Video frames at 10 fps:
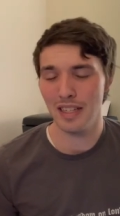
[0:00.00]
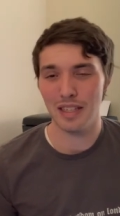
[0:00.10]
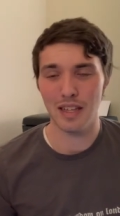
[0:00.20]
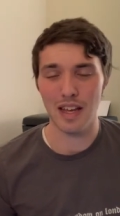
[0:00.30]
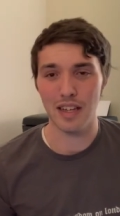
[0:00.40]

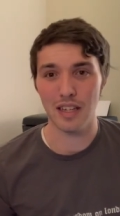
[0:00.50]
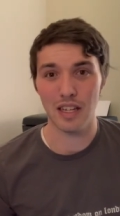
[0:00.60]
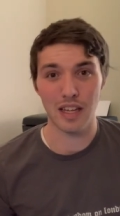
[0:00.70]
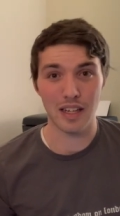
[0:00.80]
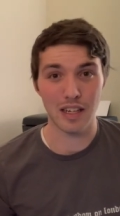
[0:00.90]
And,
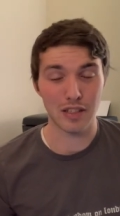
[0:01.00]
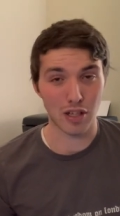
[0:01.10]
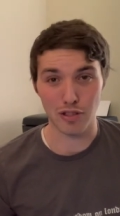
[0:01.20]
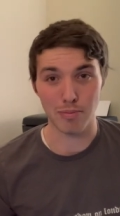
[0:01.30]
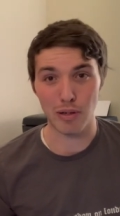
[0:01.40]
and it's
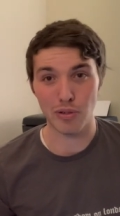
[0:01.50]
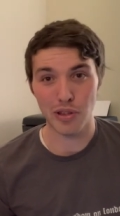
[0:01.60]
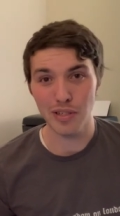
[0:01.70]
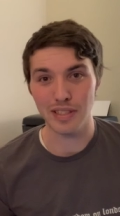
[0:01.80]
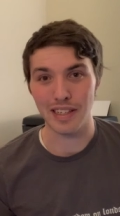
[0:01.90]
also Poetry
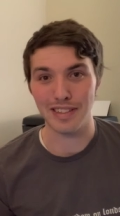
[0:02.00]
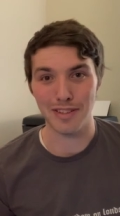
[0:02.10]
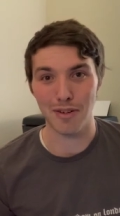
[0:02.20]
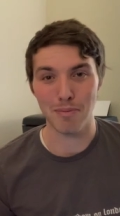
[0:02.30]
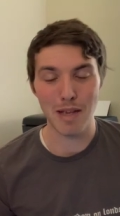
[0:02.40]
Thursday,
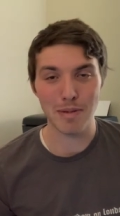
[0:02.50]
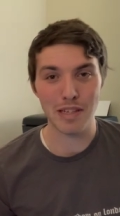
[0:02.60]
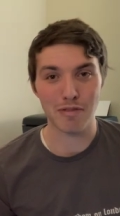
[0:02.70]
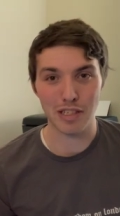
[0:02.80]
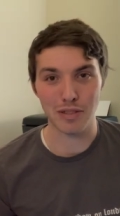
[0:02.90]
so maybe
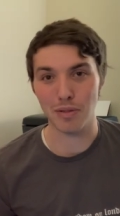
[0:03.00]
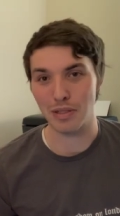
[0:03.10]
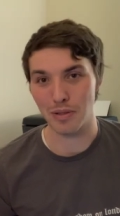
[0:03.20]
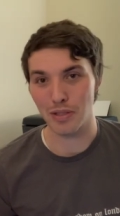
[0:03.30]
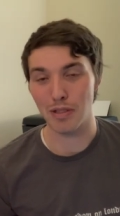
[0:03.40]
read a Sword and
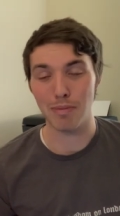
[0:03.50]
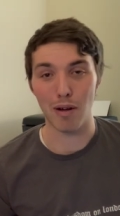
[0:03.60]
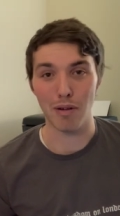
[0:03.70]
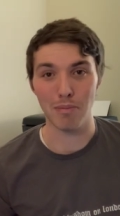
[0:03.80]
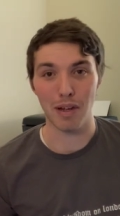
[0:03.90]
Sorcery
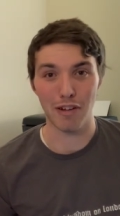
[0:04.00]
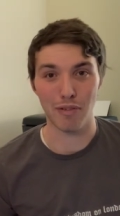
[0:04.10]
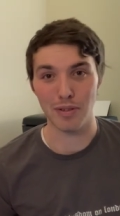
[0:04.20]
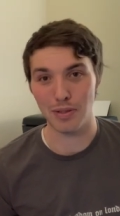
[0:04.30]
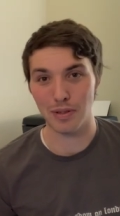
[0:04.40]
poem
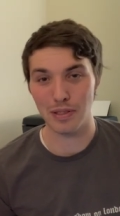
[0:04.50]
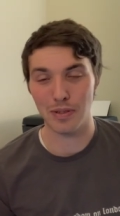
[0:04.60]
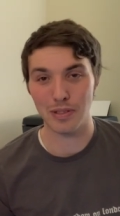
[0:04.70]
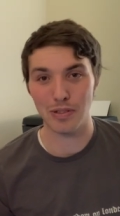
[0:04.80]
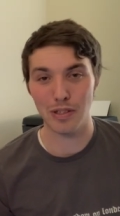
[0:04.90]
for Sword and
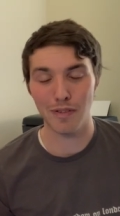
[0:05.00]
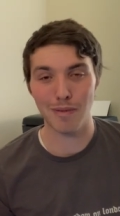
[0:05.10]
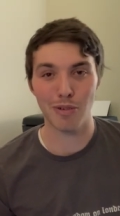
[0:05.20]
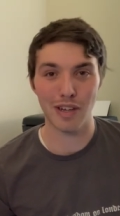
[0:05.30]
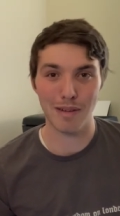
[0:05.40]
Sorcery
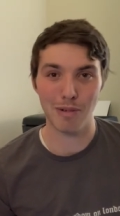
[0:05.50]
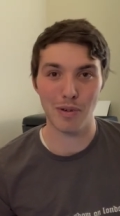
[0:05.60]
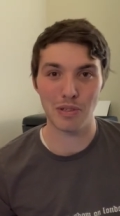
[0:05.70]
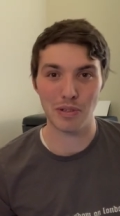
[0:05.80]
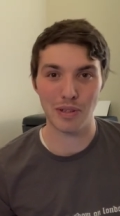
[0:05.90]
November and
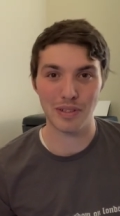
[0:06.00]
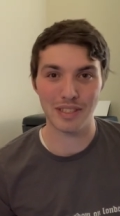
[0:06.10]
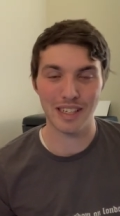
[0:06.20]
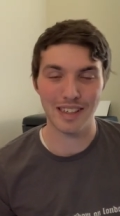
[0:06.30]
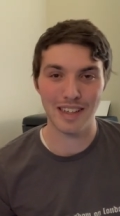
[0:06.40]
Poetry
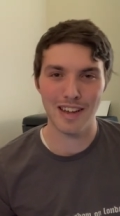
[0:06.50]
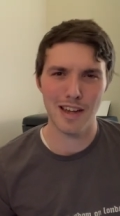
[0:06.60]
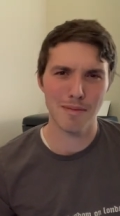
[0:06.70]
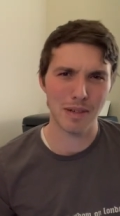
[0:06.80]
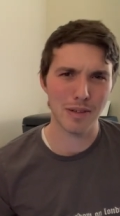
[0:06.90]
Thursday.
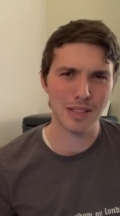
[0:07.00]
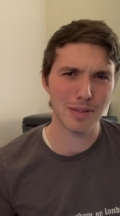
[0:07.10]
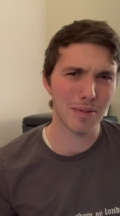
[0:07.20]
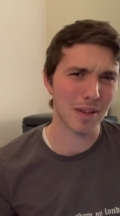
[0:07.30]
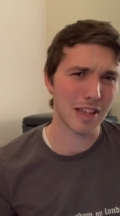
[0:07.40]
But anyways, this
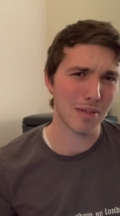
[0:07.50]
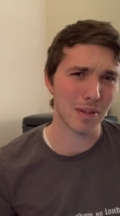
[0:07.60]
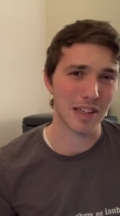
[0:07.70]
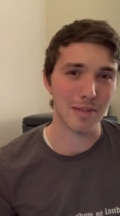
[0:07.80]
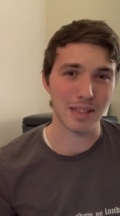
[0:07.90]
is Liam with
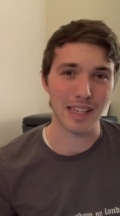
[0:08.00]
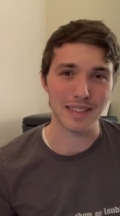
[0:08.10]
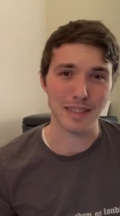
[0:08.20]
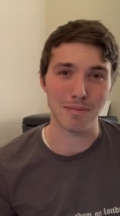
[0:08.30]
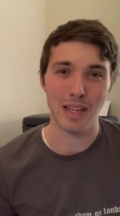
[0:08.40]
Liam's
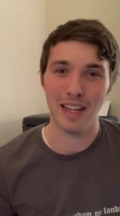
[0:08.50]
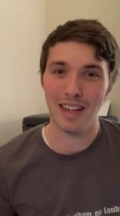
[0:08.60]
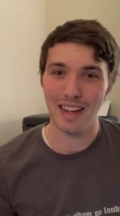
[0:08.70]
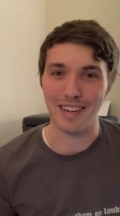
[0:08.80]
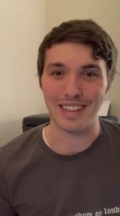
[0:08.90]
Lyceum.
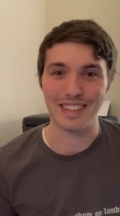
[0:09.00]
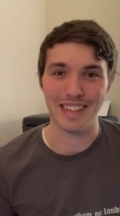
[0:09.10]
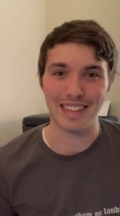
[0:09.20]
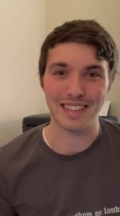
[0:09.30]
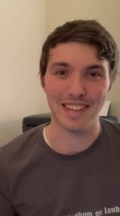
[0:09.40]
I'll catch you
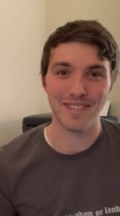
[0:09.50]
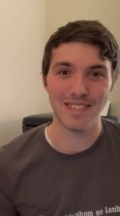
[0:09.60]
next time.